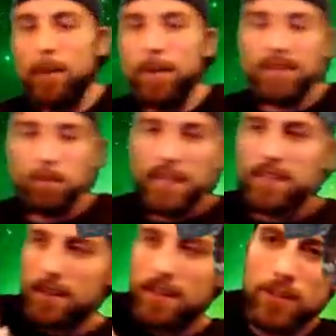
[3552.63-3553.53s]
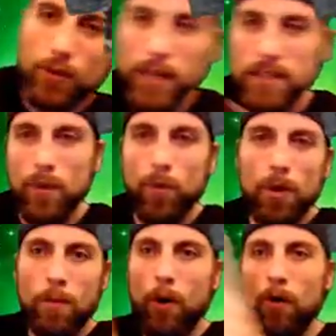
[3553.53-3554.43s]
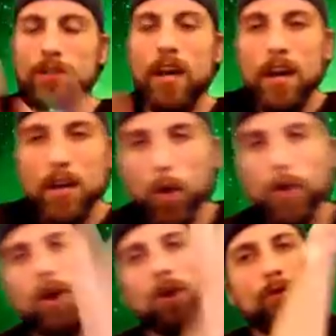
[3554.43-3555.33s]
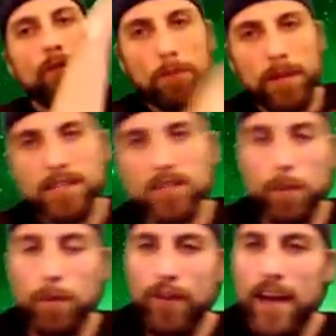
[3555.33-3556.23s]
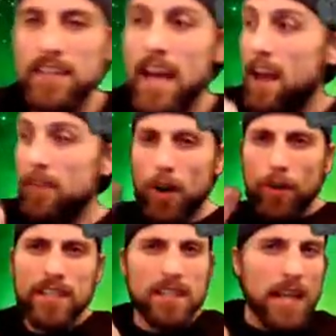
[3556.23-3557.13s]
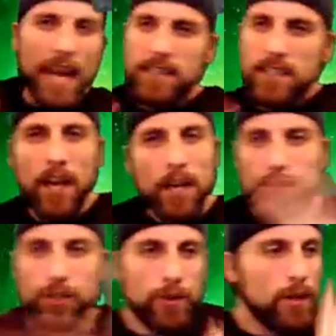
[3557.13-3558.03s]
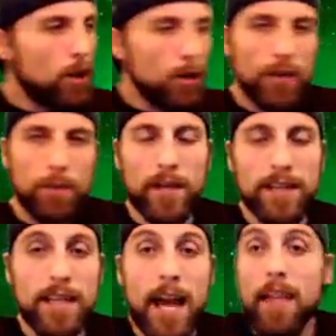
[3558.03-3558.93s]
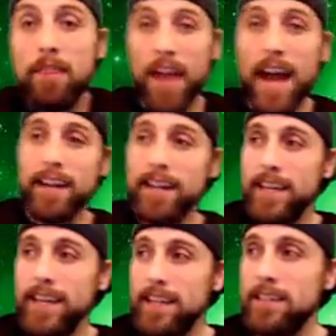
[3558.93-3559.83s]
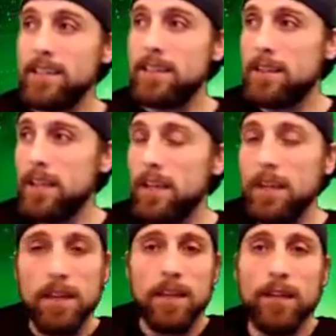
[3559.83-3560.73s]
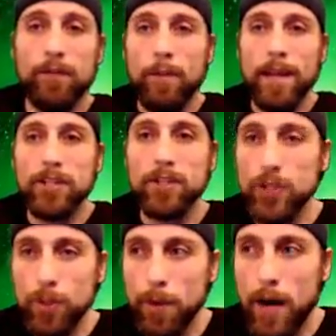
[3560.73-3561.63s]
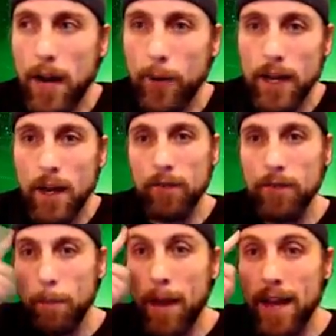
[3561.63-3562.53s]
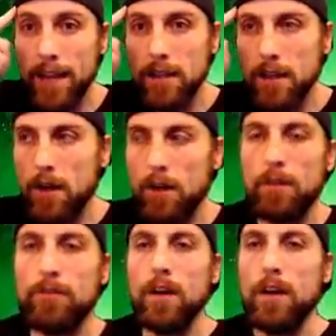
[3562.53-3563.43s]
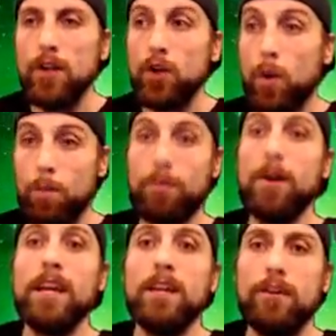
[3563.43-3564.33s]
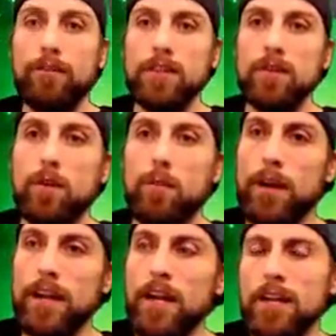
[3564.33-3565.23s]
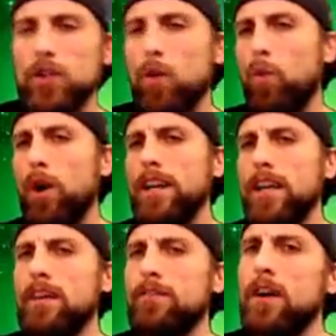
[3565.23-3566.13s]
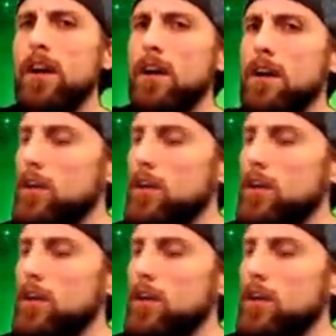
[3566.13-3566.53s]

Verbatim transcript: and it's basically these crazy wormholes going all over the place super fast, and there are these lights shooting all over the place, that is the information superhighway of the mind, of your brain, your physical brain. So what if, you